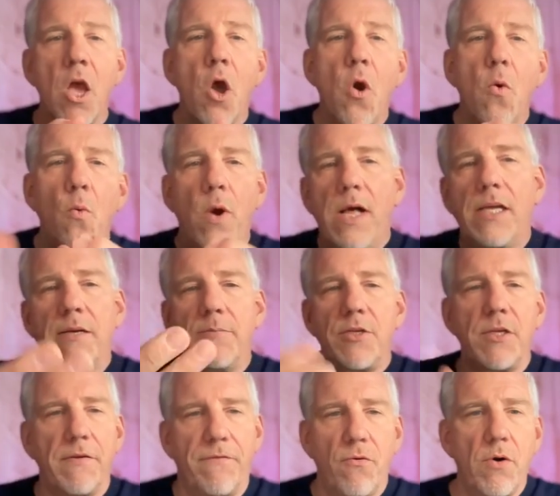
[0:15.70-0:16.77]
Welcome to
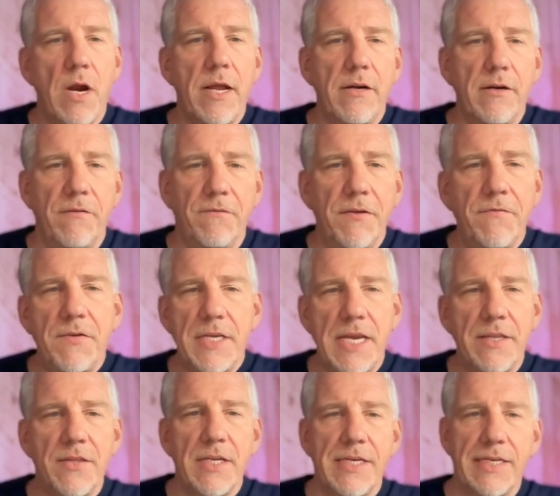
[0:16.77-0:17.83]
the
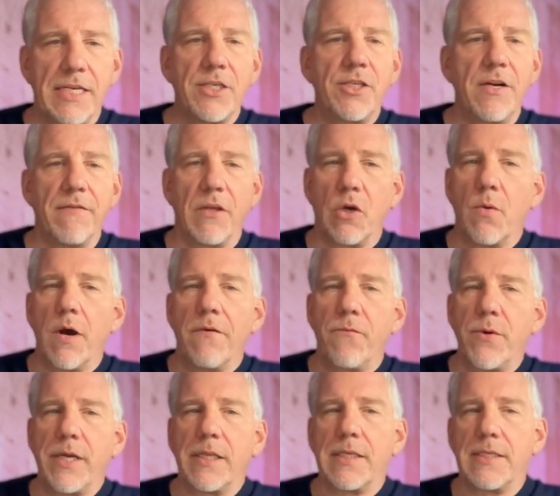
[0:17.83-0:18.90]
458th edition of the Guelph
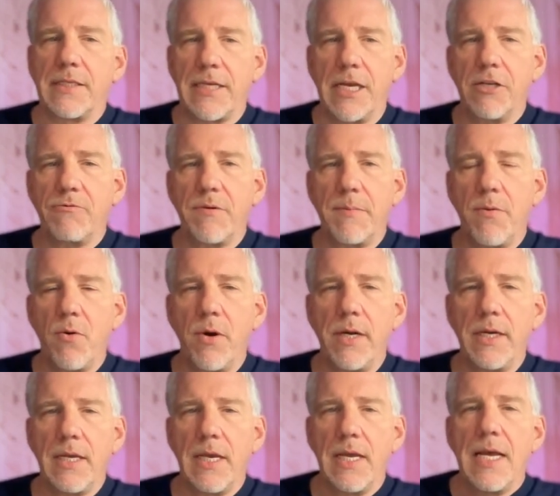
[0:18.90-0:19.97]
Weekly Sales Report.